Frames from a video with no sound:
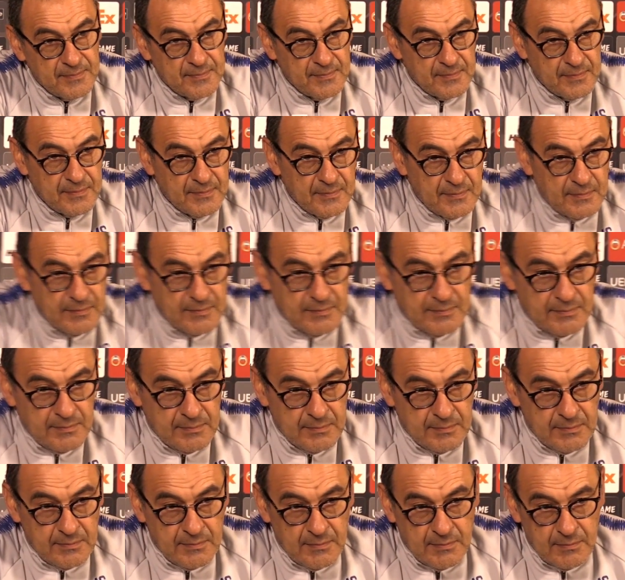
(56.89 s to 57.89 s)
You come into this
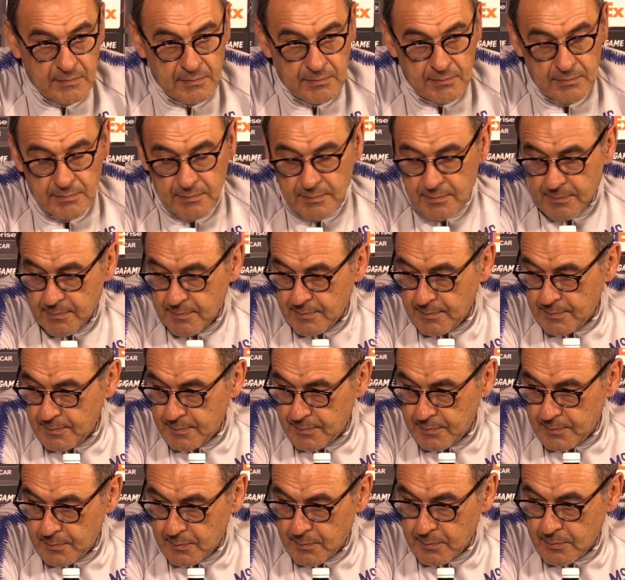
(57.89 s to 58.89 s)
game
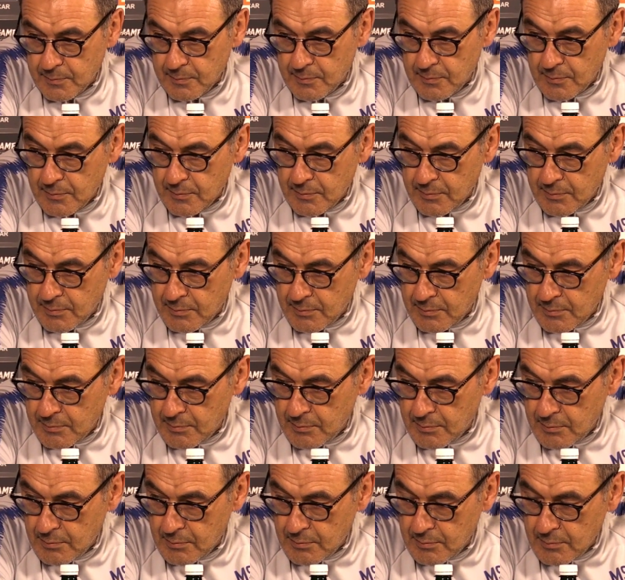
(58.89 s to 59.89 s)
off the back of
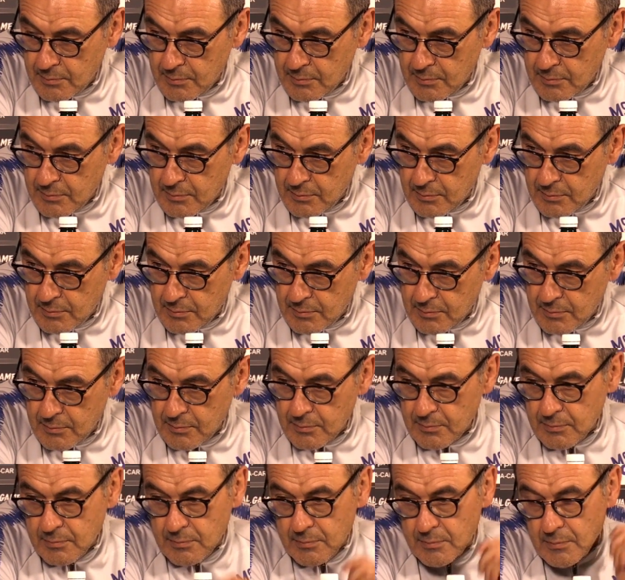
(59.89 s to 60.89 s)
reports
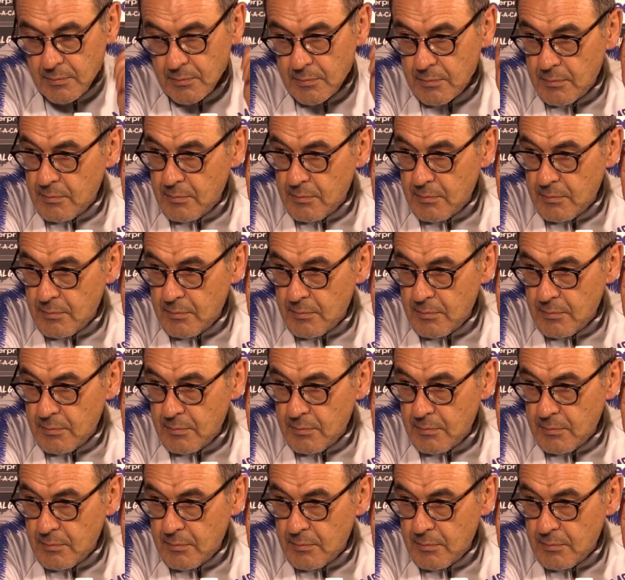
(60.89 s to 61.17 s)
linking with two